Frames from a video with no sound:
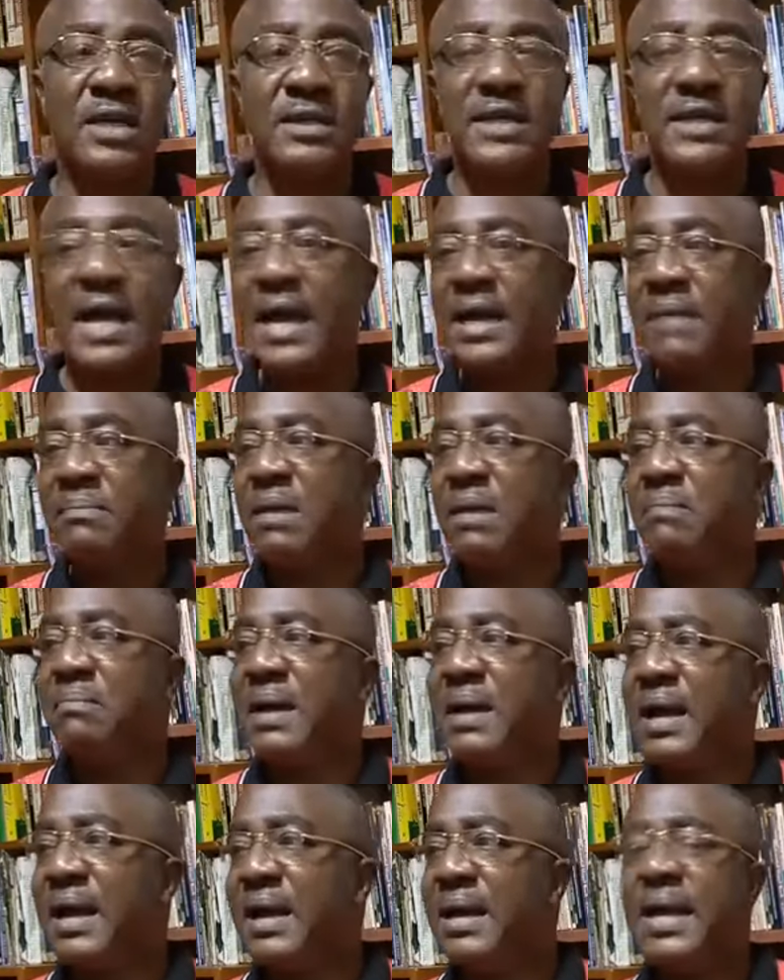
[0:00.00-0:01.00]
I remember
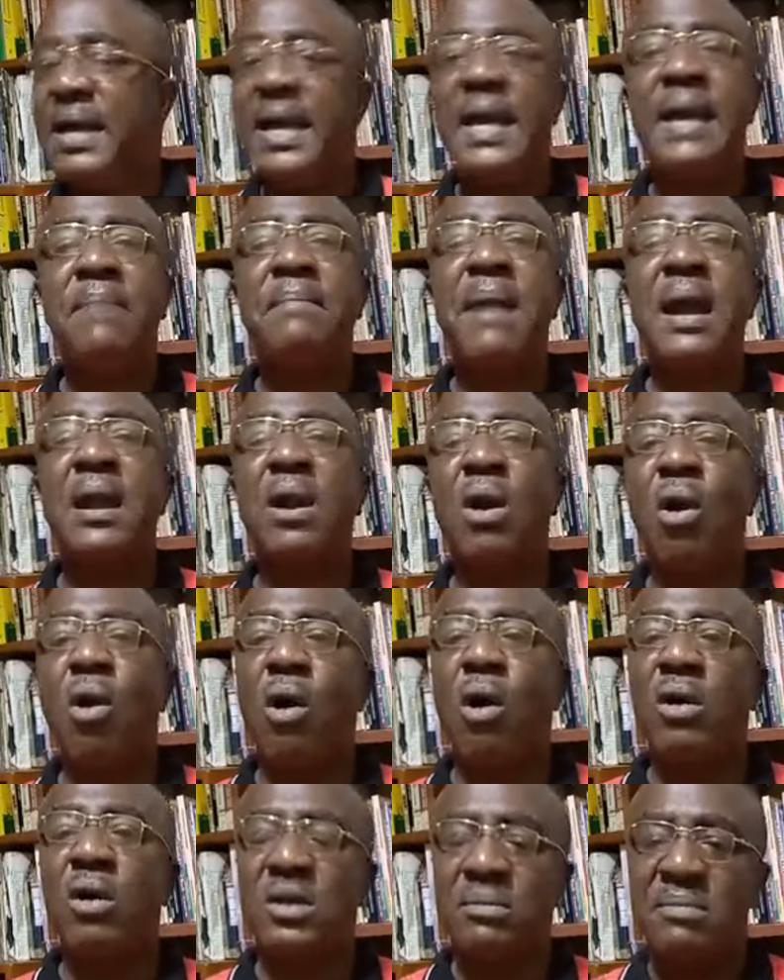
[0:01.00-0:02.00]
a man
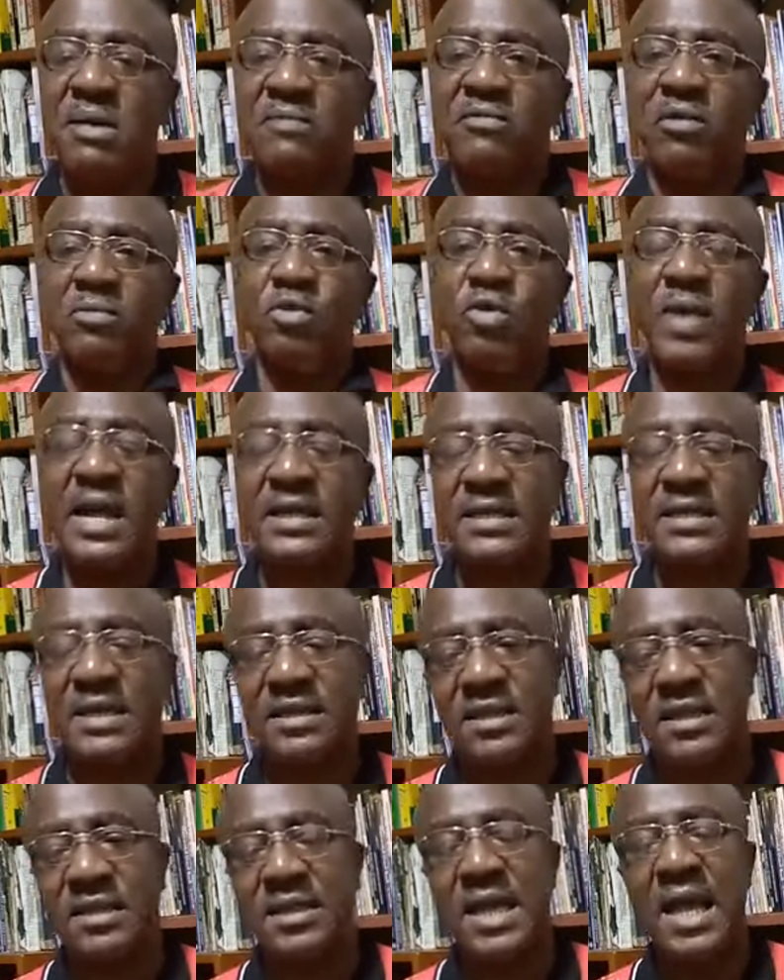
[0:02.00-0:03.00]
called me from United
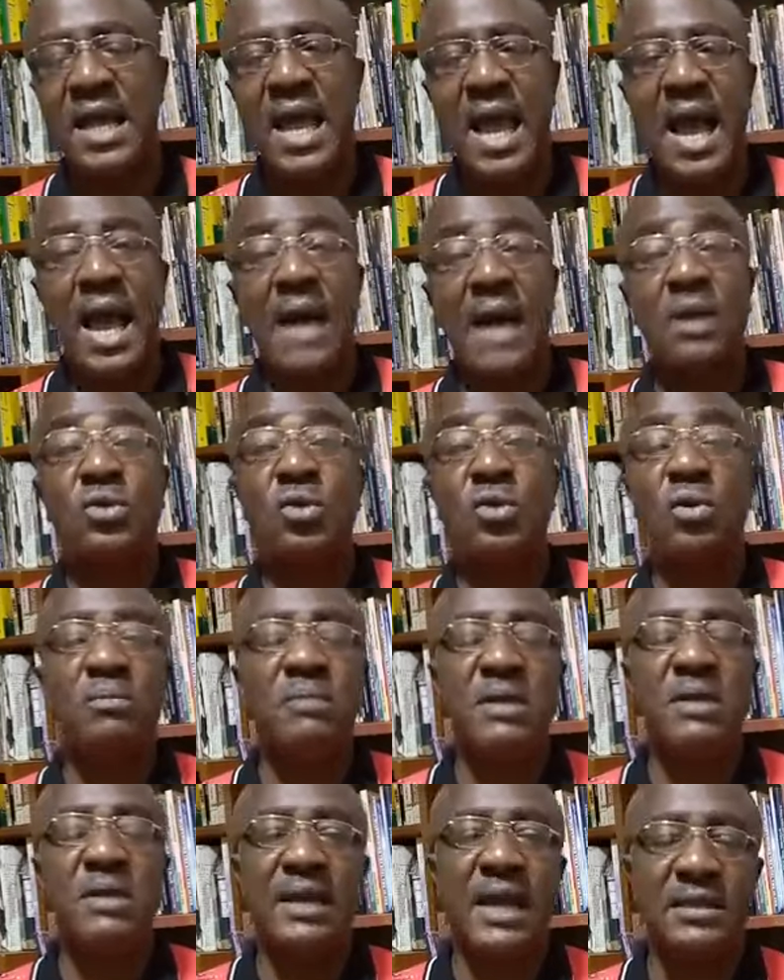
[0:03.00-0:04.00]
States and told me
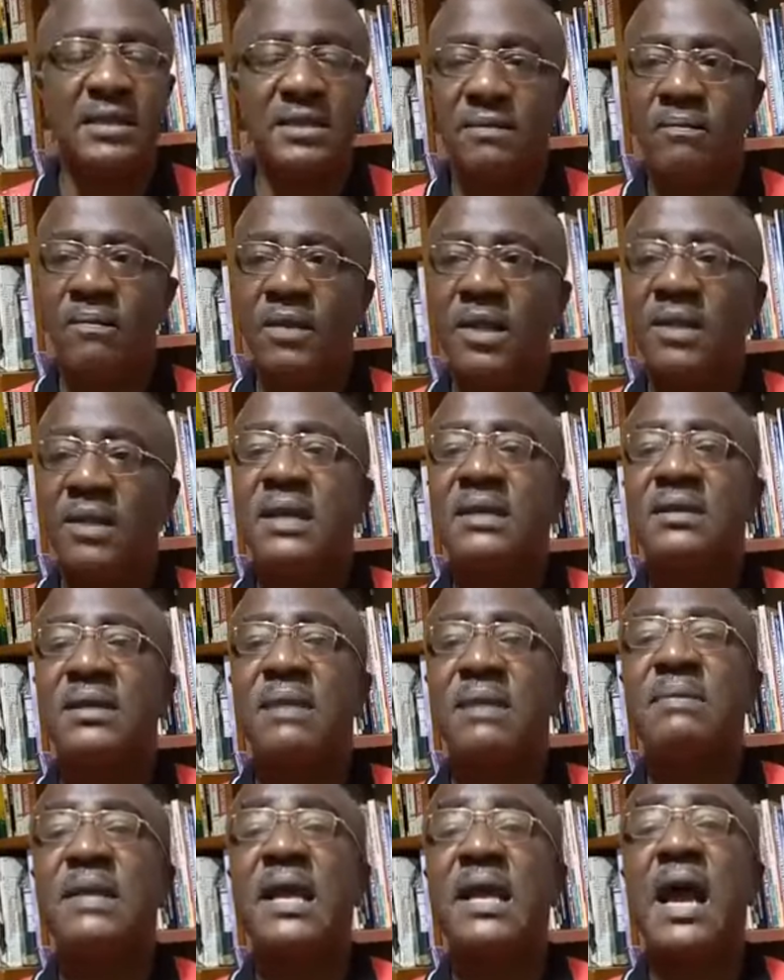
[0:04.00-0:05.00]
that the same
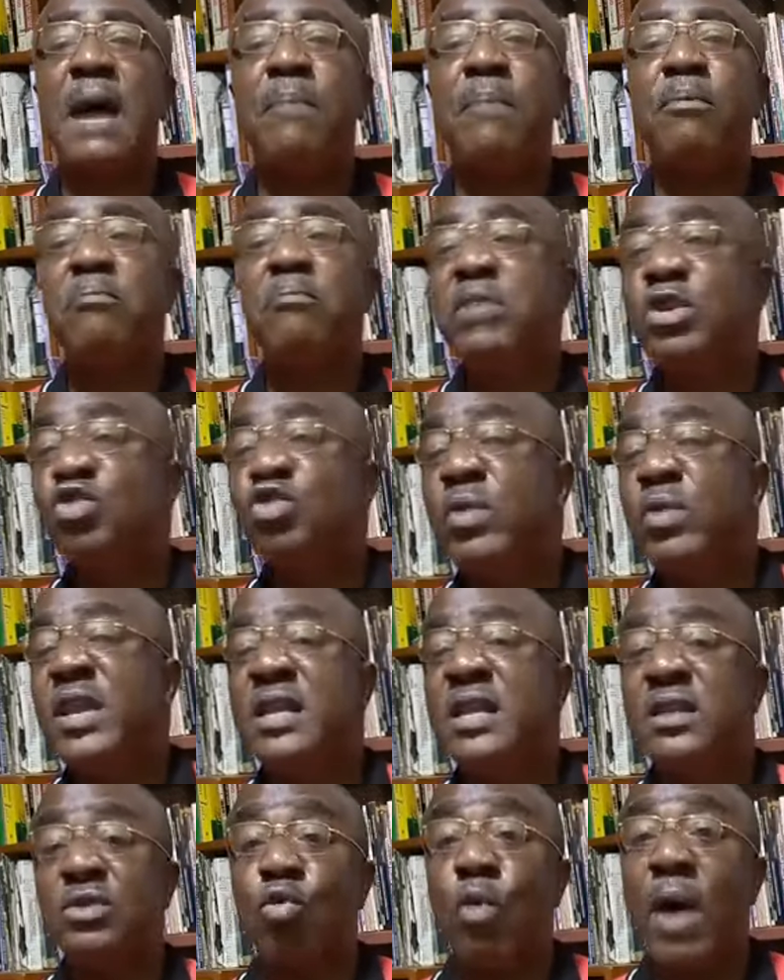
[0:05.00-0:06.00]
thing happened between his
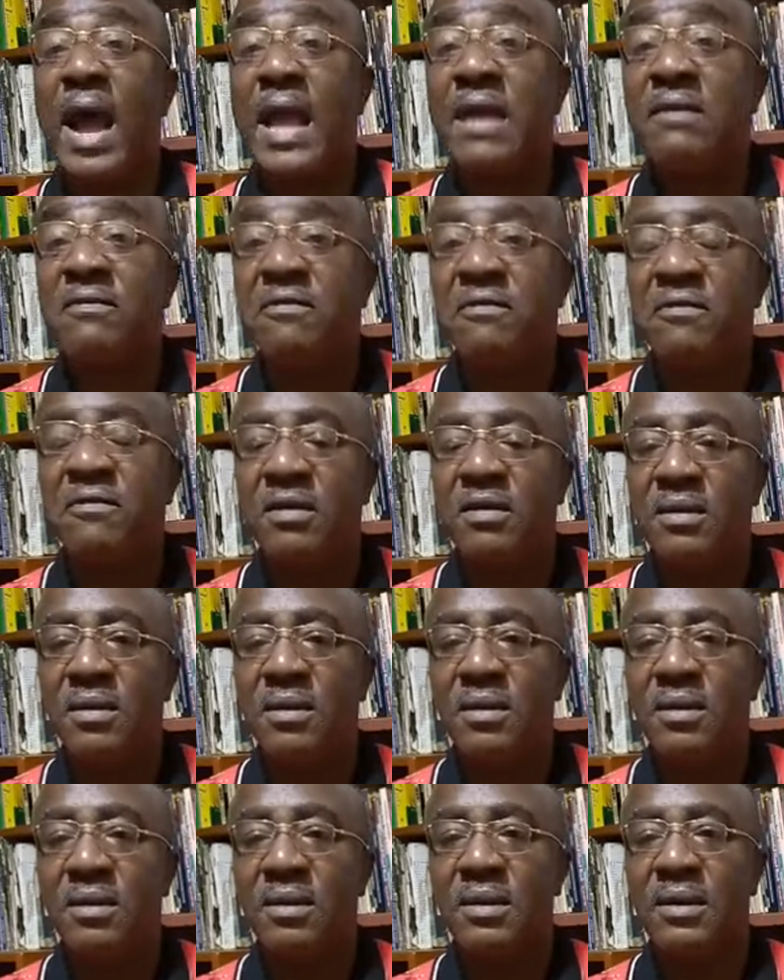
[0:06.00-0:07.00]
wife
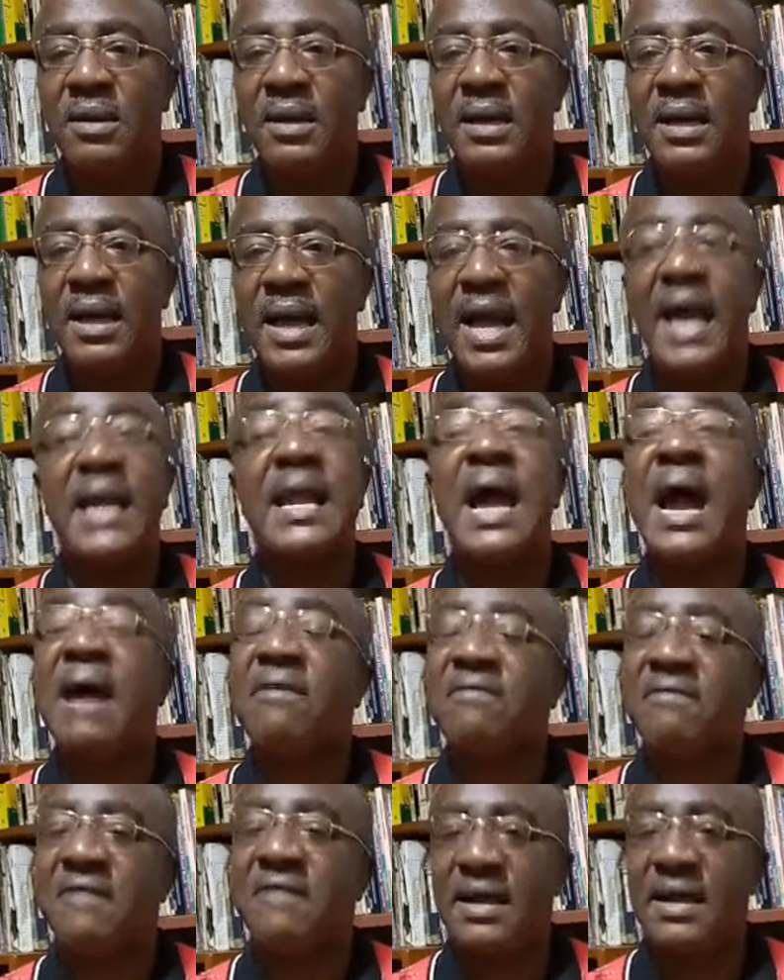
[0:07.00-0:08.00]
and her
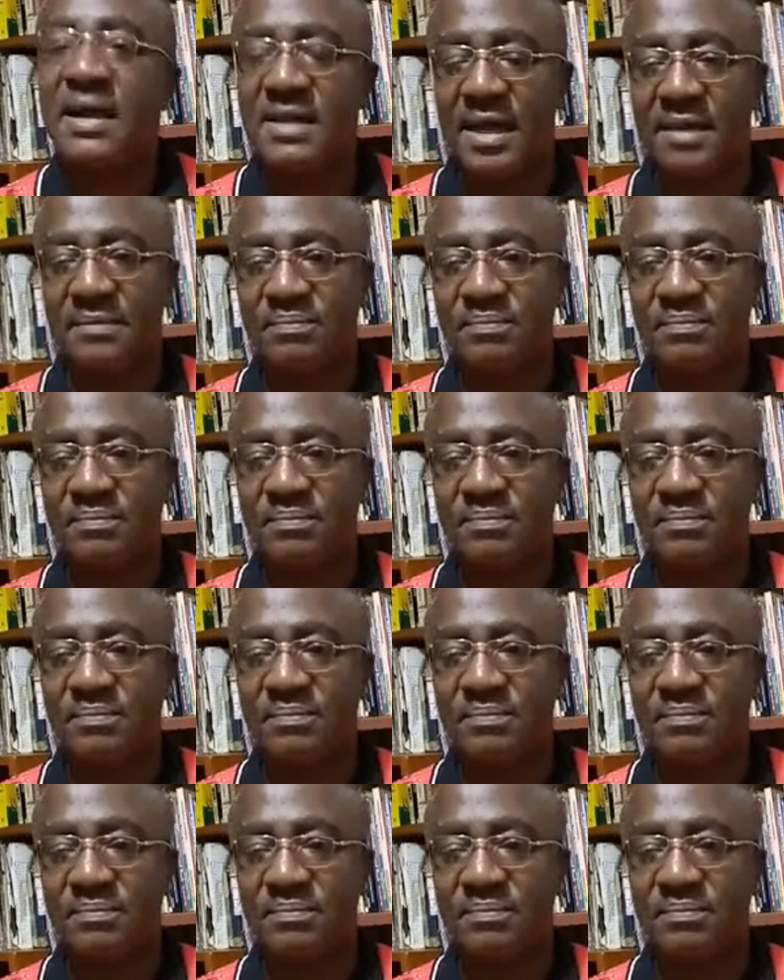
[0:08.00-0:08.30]
father.